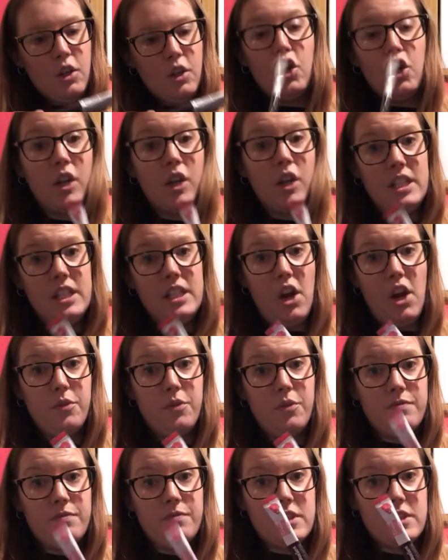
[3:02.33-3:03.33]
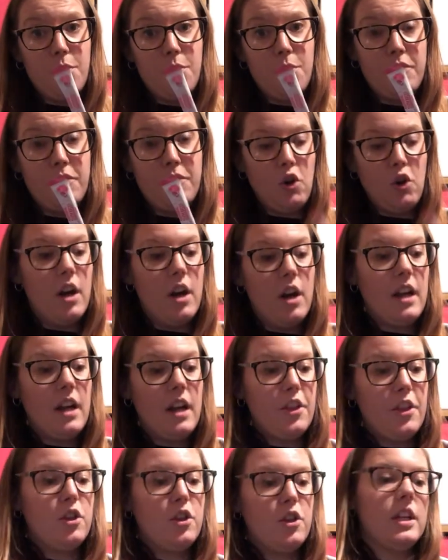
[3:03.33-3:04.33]
cookie dough. So we've got
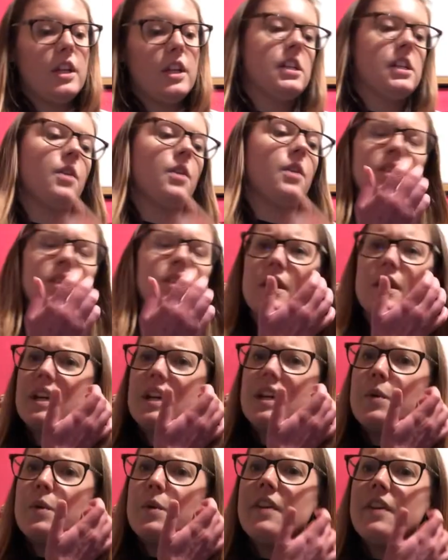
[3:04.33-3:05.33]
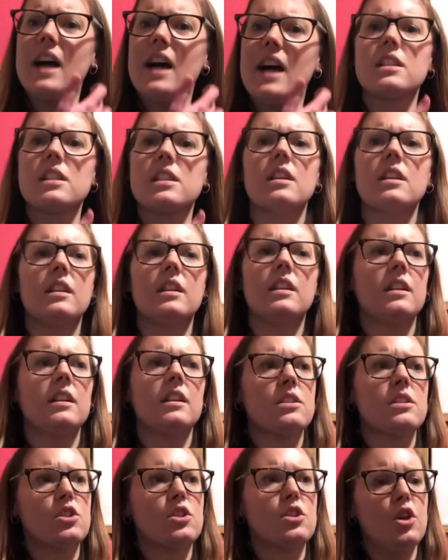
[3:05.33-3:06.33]
another cookie dough. So I think we've had
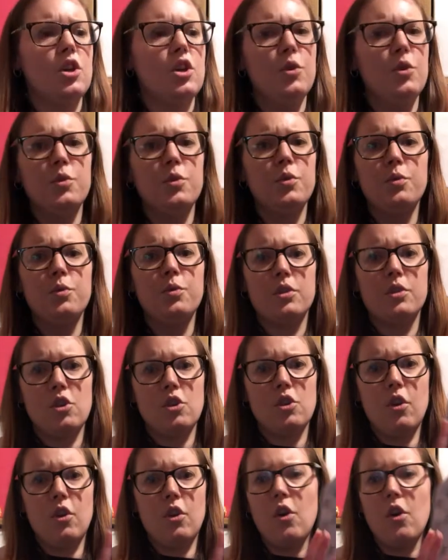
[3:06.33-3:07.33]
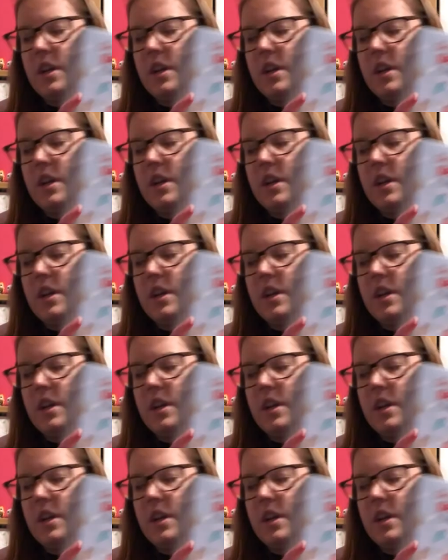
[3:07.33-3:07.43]
two chocolate